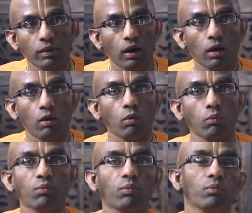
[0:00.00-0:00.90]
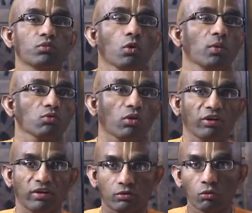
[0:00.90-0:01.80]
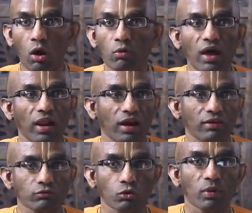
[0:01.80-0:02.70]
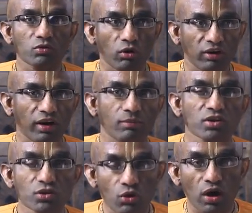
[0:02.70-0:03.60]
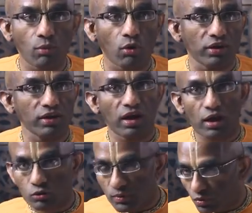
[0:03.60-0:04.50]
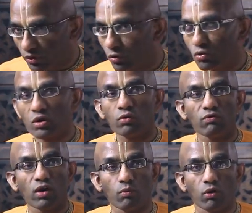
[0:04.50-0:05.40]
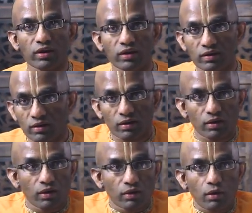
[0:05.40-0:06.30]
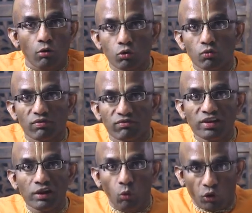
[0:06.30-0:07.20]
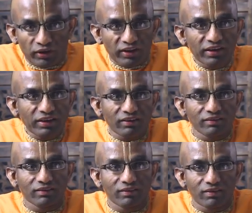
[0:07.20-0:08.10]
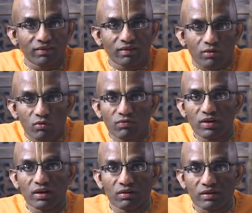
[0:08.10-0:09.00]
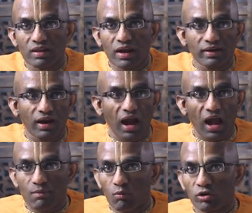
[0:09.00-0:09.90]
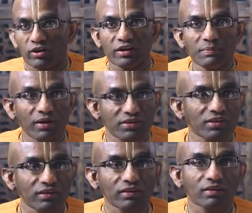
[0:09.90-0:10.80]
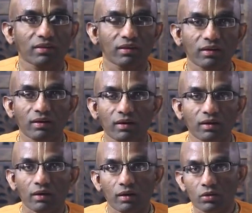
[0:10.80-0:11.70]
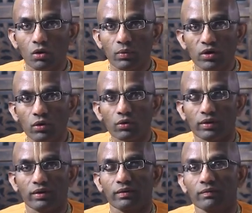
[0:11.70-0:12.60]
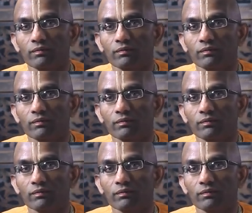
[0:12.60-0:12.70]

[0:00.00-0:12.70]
Now so much water throughout our life, so much water comes into our body and so much water goes out of our body. Now do we feel watery? Do we feel that I'm a watery person? No, we don't.